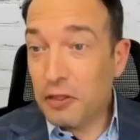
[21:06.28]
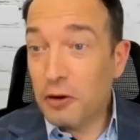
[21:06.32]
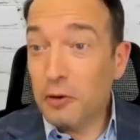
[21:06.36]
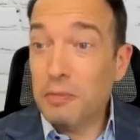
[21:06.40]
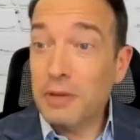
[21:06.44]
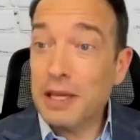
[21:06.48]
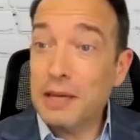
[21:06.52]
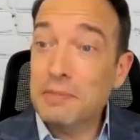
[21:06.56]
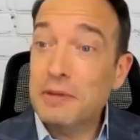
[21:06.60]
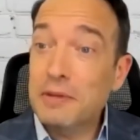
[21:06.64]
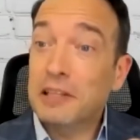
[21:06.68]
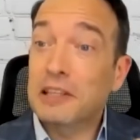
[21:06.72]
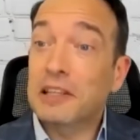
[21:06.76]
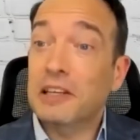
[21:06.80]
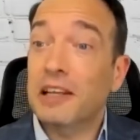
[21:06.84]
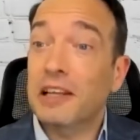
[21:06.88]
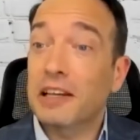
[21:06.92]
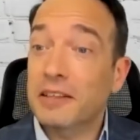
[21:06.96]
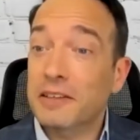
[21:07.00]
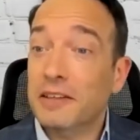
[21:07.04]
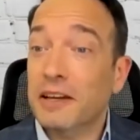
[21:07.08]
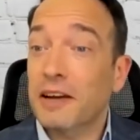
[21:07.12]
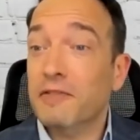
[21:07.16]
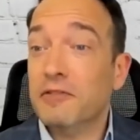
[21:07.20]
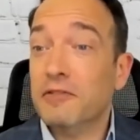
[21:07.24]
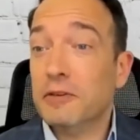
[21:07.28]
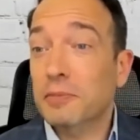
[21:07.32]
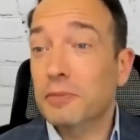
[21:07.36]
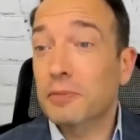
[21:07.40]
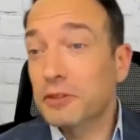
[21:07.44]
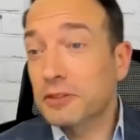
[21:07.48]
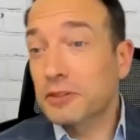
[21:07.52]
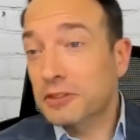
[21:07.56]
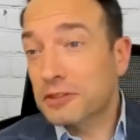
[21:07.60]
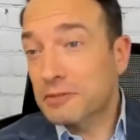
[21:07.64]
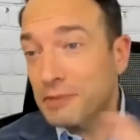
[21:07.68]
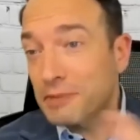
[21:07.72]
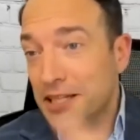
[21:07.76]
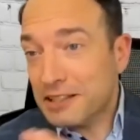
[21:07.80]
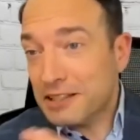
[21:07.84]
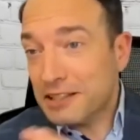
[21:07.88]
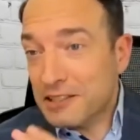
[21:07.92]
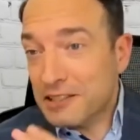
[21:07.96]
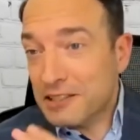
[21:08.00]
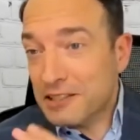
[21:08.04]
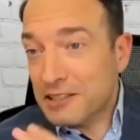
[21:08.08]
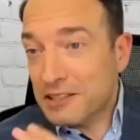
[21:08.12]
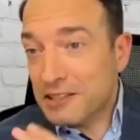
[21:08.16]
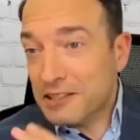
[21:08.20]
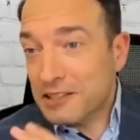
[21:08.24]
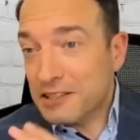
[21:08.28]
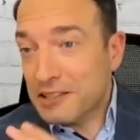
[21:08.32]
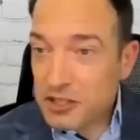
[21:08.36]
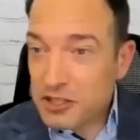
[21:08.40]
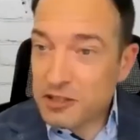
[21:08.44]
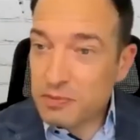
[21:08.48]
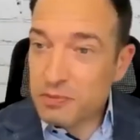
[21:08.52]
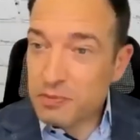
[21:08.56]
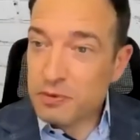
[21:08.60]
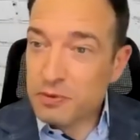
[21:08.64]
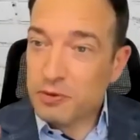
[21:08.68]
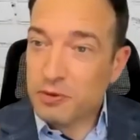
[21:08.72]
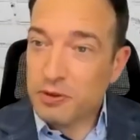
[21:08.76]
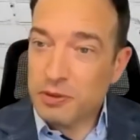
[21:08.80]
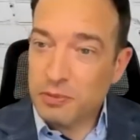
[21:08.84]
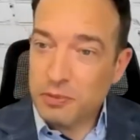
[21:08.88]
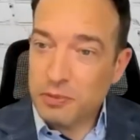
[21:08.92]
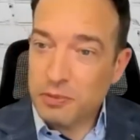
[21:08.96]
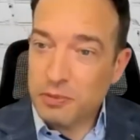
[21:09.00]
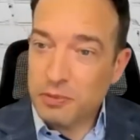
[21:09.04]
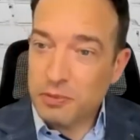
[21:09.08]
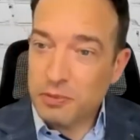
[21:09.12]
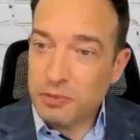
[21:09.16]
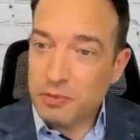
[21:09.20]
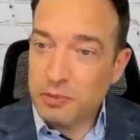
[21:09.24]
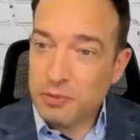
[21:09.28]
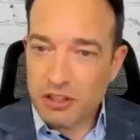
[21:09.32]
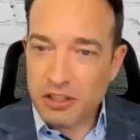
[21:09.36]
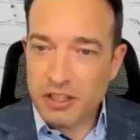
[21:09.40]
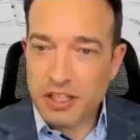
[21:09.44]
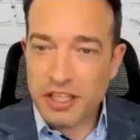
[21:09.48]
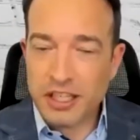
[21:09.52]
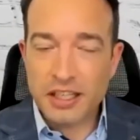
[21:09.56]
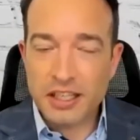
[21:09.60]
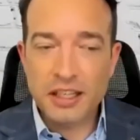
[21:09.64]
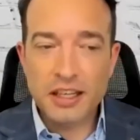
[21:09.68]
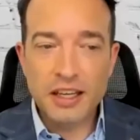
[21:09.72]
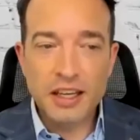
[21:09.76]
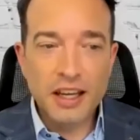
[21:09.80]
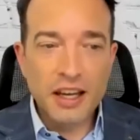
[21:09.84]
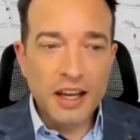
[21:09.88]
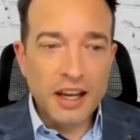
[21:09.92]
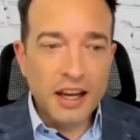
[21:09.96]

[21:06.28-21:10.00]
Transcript: although maybe a little uncomfortable to make these switches between modes of learning,